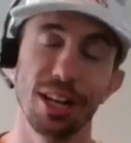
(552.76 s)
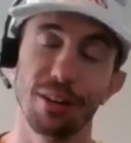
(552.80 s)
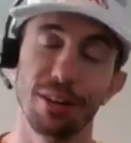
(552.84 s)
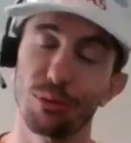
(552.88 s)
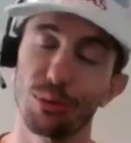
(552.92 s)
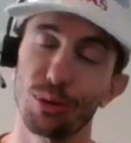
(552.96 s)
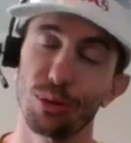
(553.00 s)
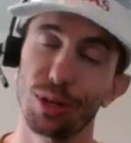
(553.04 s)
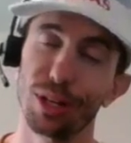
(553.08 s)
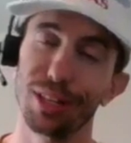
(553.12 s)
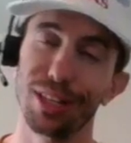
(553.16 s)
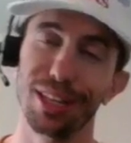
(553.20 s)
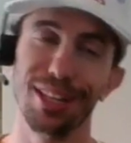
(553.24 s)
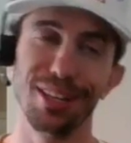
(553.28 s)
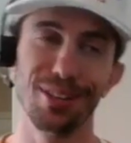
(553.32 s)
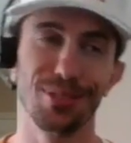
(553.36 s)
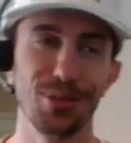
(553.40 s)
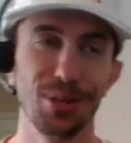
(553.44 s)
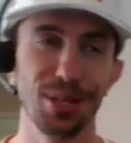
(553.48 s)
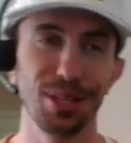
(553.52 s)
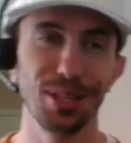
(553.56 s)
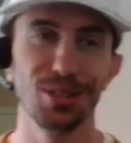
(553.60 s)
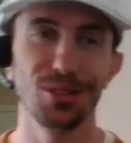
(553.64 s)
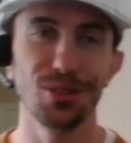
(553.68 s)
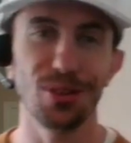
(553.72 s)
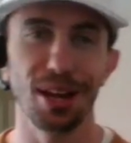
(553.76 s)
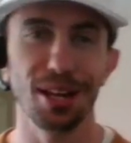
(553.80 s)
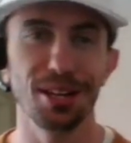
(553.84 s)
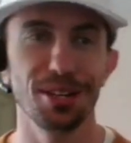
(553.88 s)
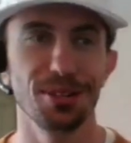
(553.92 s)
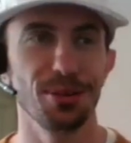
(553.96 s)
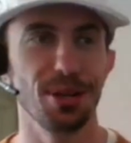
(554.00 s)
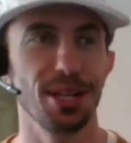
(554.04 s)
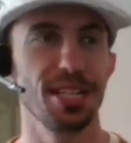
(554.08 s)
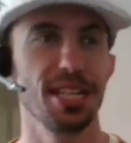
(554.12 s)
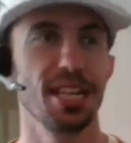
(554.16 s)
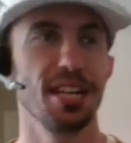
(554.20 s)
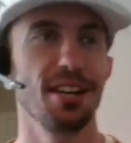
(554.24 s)
I've really, really tried
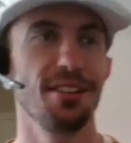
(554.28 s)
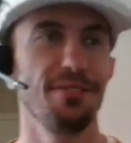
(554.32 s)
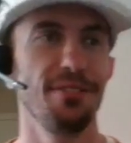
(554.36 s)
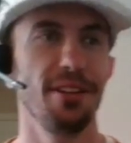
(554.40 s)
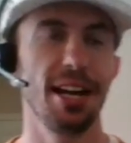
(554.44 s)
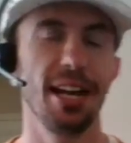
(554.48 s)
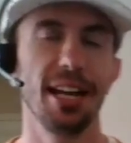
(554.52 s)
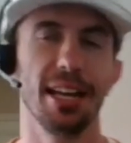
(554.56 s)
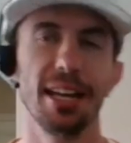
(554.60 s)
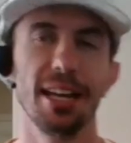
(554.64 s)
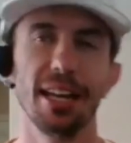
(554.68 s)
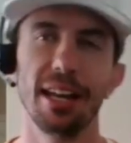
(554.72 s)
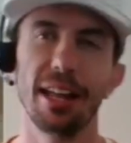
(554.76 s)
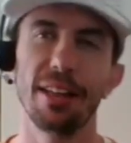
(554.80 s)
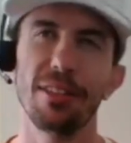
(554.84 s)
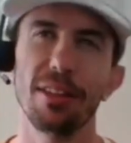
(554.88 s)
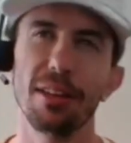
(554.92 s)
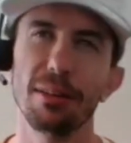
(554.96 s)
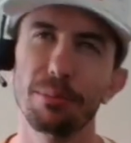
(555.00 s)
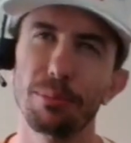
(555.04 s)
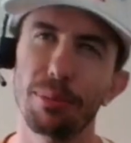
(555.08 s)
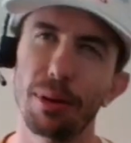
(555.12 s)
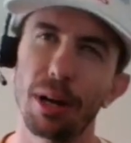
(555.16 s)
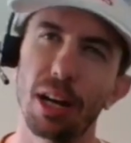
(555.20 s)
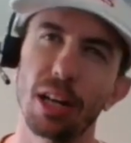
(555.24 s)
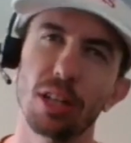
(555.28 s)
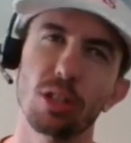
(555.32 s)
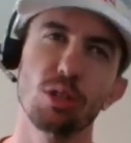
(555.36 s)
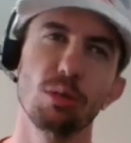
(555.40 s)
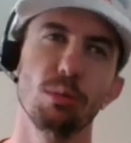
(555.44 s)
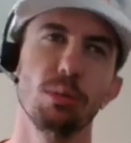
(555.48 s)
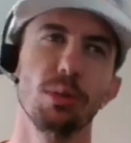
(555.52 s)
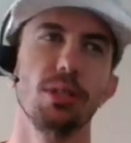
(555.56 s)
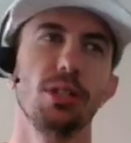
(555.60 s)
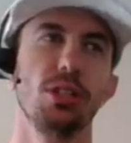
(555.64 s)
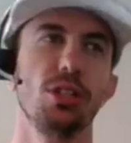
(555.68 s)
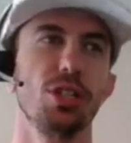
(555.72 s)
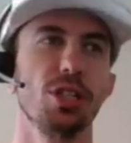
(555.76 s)
to identify it. I think
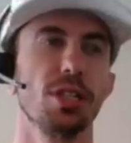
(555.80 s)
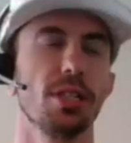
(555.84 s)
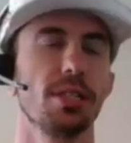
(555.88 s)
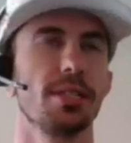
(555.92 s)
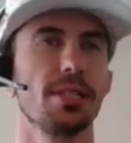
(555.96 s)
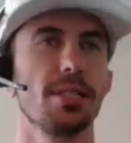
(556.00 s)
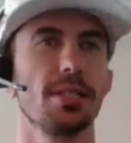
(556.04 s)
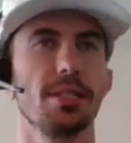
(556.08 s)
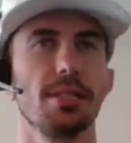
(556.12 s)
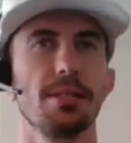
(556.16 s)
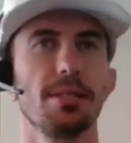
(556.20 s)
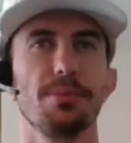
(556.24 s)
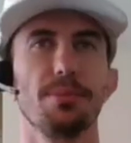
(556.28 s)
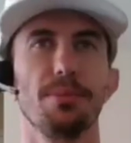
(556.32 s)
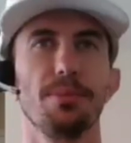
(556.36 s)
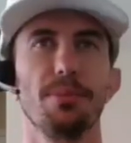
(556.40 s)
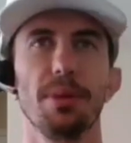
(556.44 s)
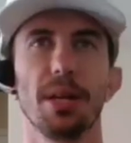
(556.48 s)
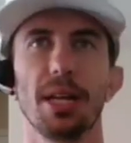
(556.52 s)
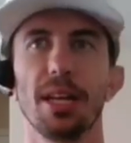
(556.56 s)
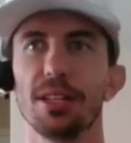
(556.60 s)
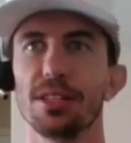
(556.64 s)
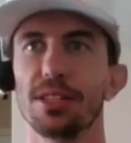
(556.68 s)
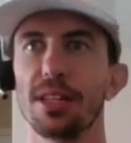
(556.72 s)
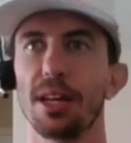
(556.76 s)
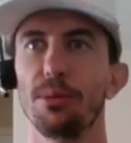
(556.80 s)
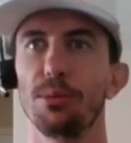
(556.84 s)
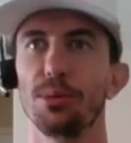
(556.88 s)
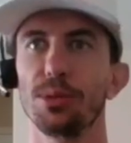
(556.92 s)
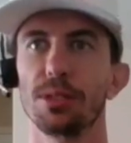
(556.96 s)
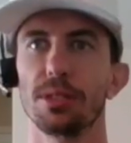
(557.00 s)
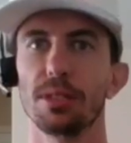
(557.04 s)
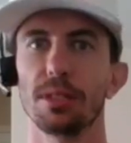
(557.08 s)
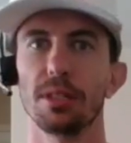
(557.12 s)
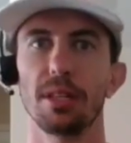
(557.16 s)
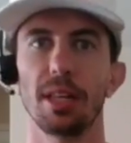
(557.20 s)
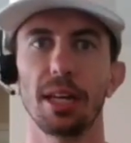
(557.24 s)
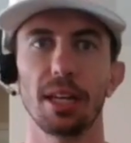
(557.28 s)
possibly just because I
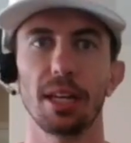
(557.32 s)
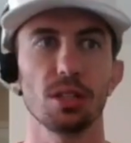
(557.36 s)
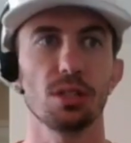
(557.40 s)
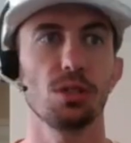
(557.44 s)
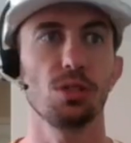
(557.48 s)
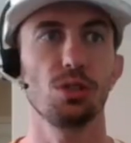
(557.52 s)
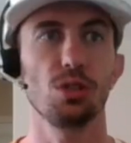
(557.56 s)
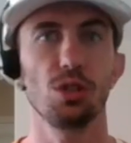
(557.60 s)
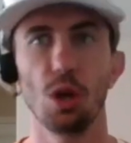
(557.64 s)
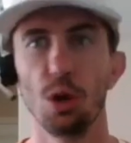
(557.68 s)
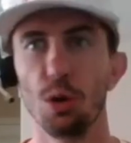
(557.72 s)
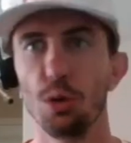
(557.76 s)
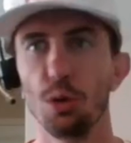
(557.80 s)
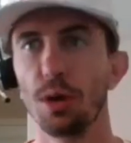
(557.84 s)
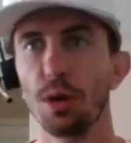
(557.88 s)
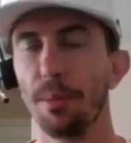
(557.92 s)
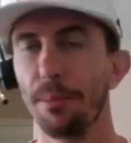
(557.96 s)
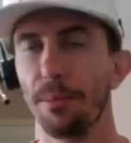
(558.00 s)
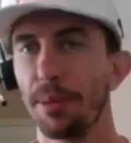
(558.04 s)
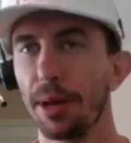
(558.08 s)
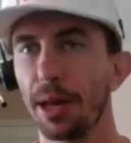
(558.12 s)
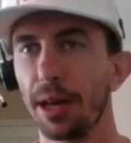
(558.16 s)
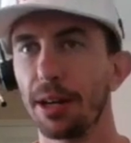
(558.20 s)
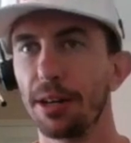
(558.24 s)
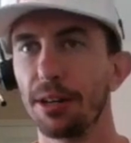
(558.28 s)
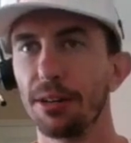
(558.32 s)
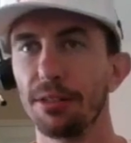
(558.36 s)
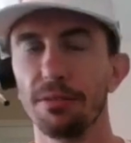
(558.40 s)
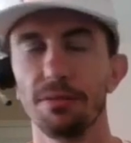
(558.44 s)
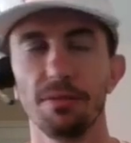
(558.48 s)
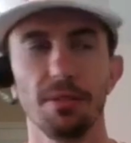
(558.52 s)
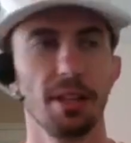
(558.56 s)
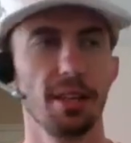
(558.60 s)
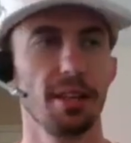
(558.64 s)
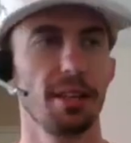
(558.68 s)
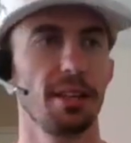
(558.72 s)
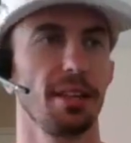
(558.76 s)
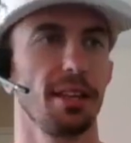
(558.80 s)
was like so competitive,
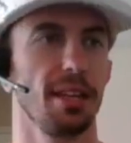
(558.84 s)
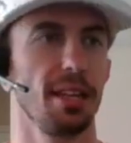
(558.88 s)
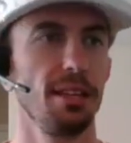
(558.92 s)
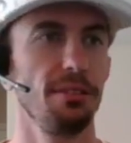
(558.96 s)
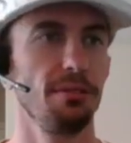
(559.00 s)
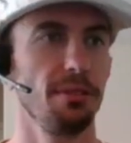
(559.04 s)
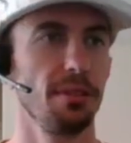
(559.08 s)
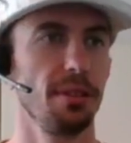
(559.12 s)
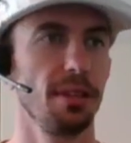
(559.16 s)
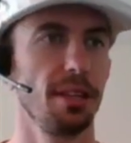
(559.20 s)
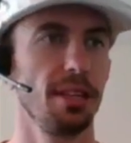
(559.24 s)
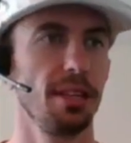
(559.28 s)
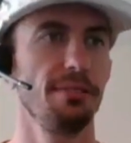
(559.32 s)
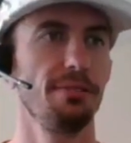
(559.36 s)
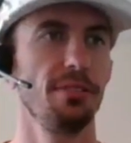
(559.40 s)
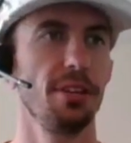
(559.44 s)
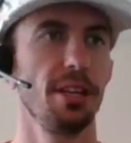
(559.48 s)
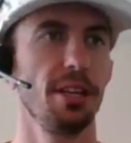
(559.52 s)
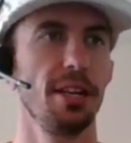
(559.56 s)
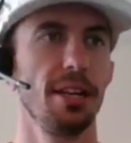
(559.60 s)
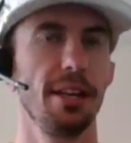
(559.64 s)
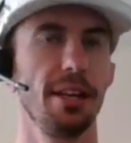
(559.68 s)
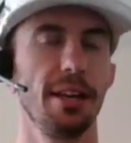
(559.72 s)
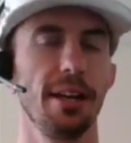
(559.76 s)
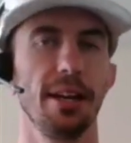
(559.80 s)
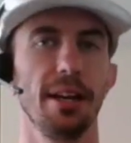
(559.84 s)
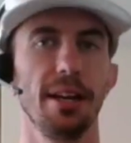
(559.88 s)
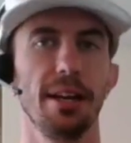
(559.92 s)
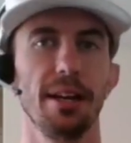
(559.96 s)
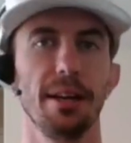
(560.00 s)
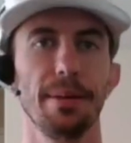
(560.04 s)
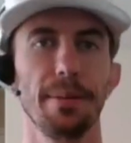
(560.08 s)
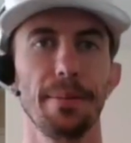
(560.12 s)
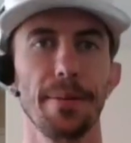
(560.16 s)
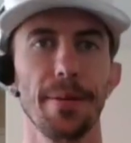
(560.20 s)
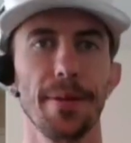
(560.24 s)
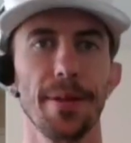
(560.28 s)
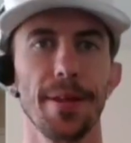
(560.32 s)
like e- even, uh,
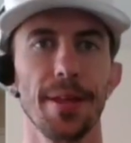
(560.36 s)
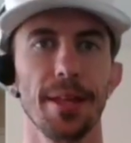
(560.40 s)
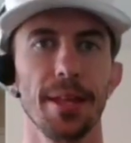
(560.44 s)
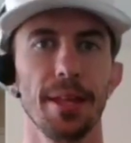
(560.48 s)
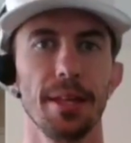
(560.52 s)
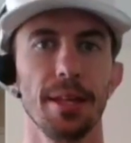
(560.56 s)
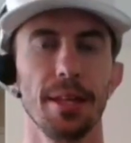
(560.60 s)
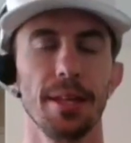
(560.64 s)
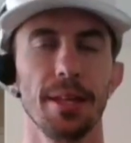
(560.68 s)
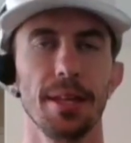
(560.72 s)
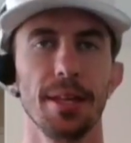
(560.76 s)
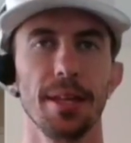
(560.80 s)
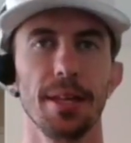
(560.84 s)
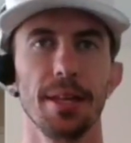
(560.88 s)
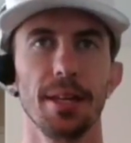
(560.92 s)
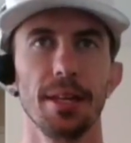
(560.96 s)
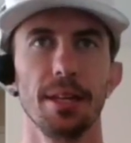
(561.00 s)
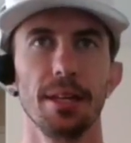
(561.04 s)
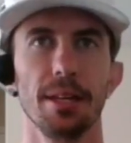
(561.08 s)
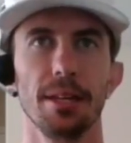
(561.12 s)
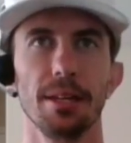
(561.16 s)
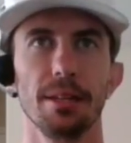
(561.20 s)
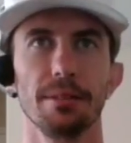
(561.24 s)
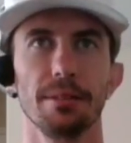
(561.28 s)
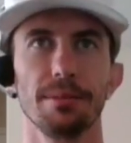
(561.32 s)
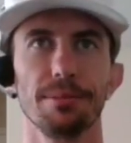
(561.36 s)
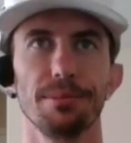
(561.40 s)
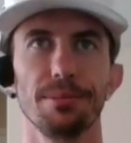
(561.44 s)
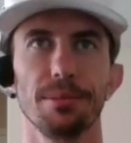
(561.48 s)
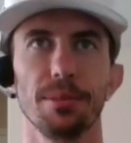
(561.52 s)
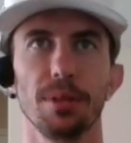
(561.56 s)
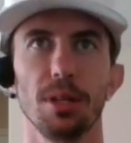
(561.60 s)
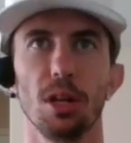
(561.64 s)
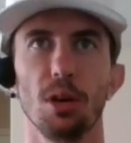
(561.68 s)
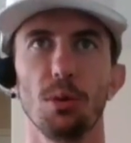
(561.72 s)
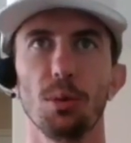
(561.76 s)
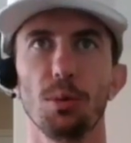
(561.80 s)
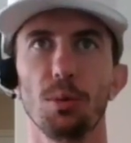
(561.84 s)

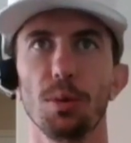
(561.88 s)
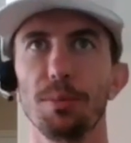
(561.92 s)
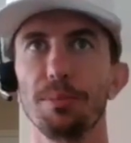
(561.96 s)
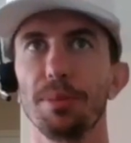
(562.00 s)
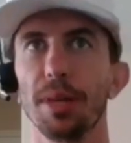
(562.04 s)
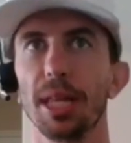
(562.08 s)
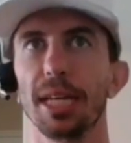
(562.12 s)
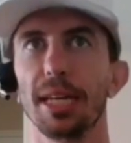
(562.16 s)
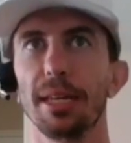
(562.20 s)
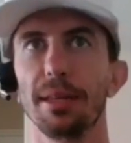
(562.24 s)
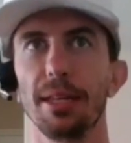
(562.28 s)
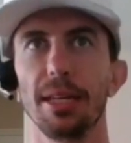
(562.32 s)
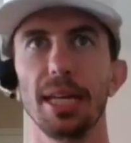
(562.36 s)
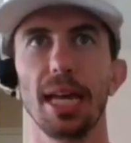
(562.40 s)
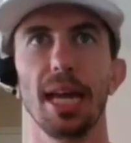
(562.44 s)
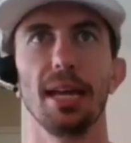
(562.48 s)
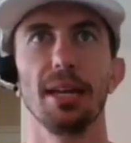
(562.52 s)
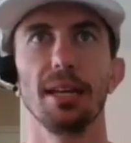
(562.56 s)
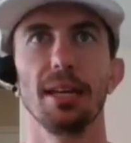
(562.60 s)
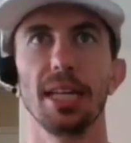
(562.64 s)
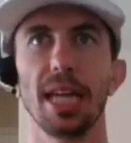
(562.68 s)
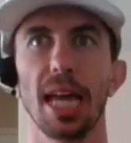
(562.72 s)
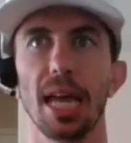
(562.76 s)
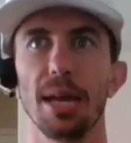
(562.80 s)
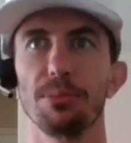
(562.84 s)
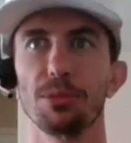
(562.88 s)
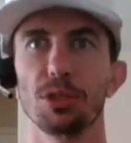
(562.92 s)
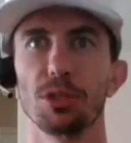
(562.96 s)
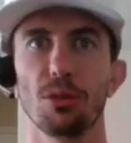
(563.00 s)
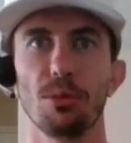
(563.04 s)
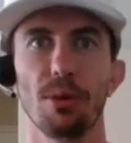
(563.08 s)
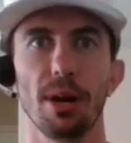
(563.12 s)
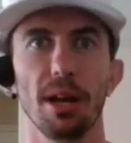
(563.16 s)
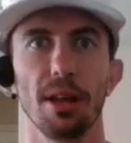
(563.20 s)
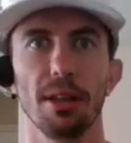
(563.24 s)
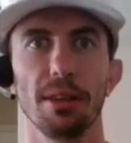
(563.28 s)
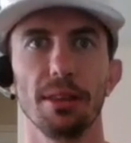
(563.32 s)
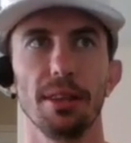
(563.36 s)
you know, when we played ga- games
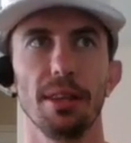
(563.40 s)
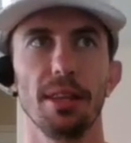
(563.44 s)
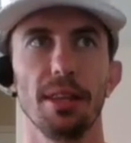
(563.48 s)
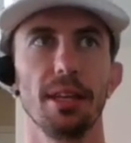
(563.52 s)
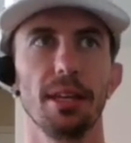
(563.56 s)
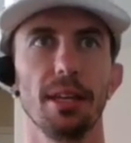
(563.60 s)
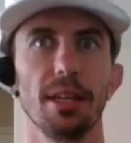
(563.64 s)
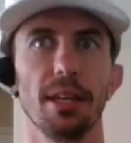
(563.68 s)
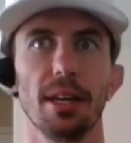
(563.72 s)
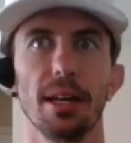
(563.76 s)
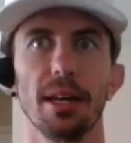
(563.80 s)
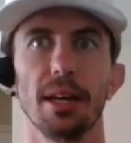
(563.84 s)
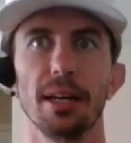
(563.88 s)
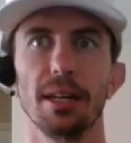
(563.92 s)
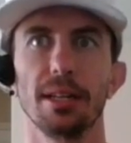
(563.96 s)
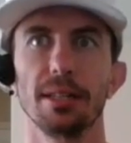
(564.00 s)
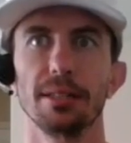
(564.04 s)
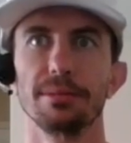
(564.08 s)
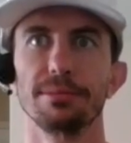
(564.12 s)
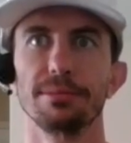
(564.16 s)
around the uh,